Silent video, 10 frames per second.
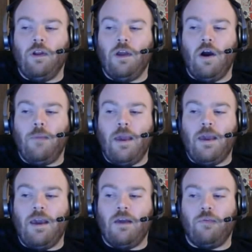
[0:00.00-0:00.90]
really are
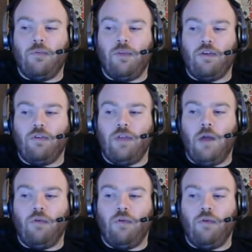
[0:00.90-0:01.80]
making a substantial
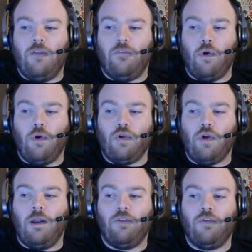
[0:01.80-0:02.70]
downgrade from
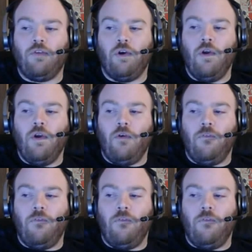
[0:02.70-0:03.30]
Kershaw to Lester,